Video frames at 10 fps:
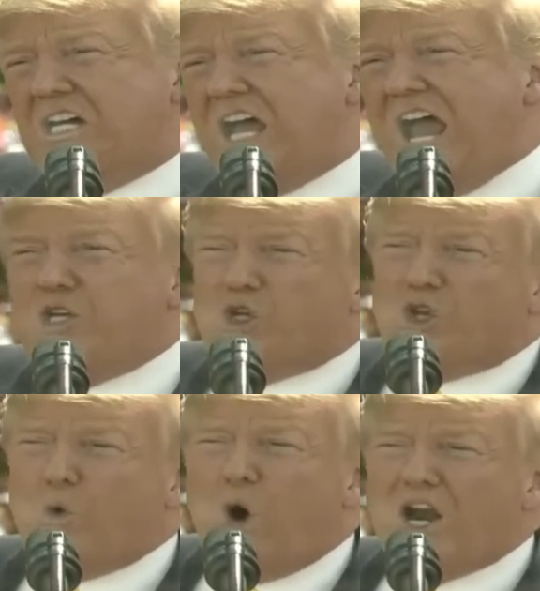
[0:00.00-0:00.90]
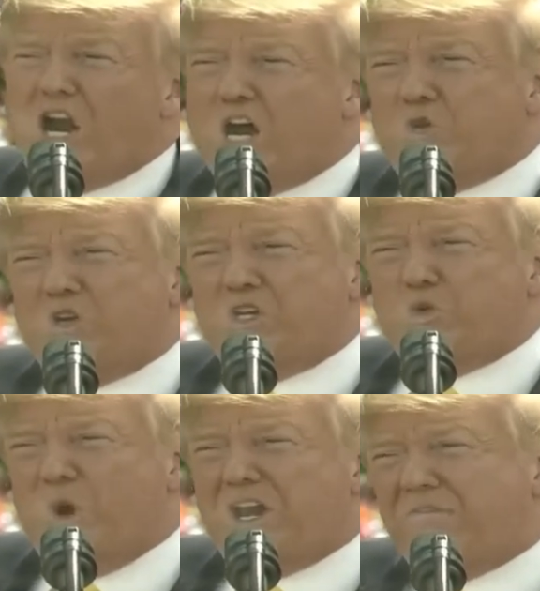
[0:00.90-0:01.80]
and to the
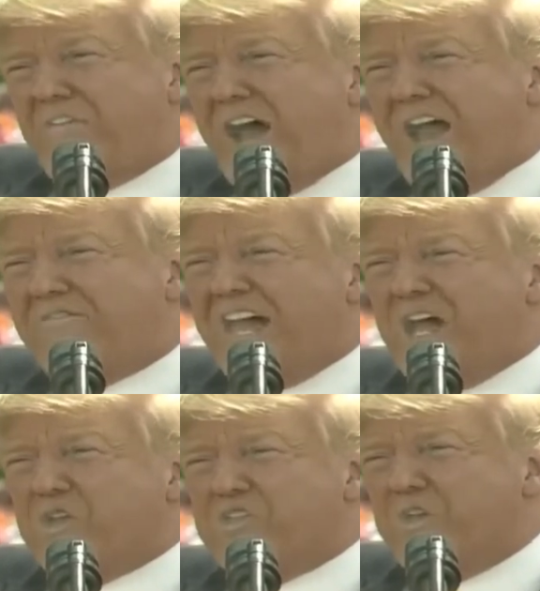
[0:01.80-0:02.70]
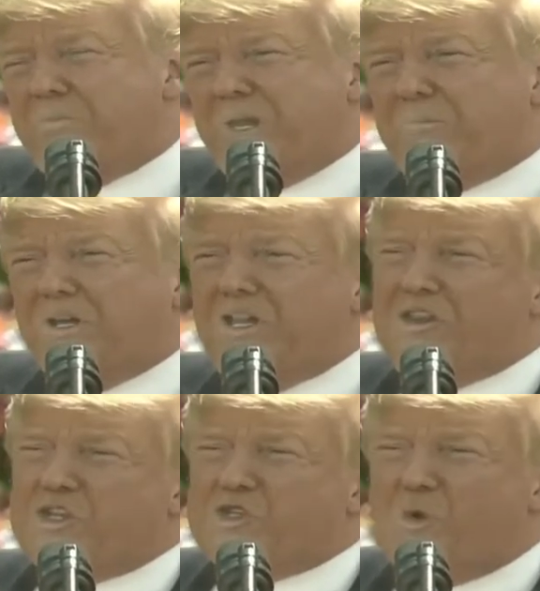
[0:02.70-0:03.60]
125,000 people in
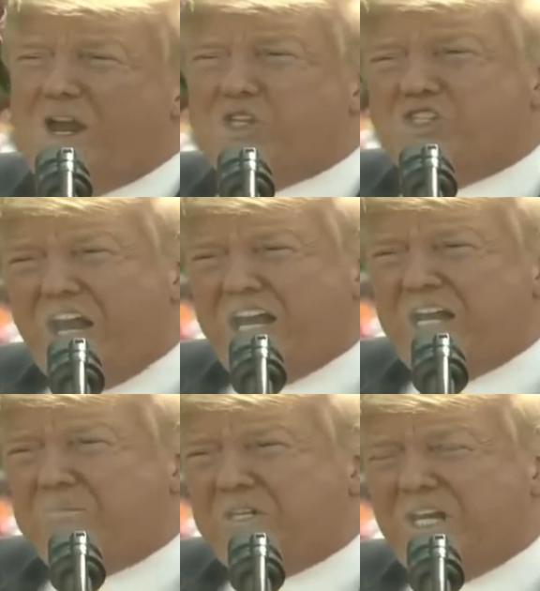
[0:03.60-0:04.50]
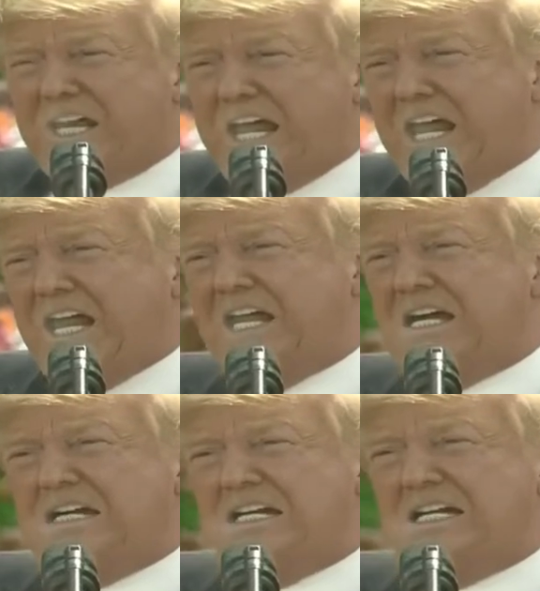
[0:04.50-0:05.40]
this great stadium today,
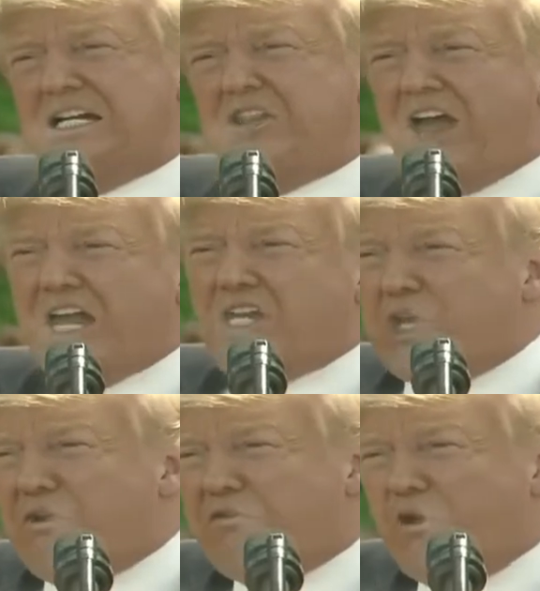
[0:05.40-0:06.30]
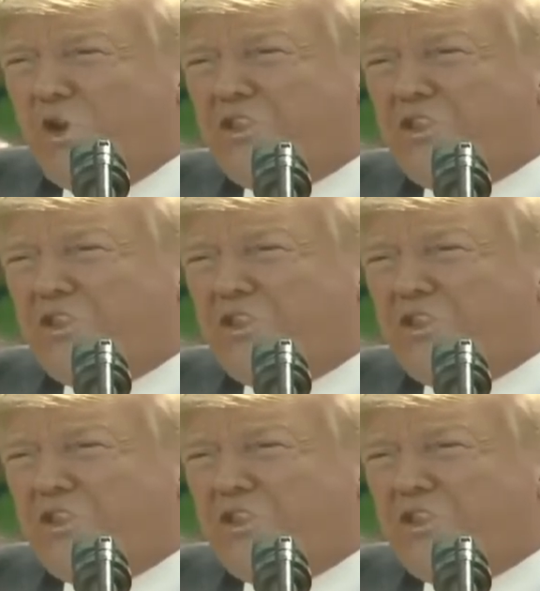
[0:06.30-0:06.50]
thank you for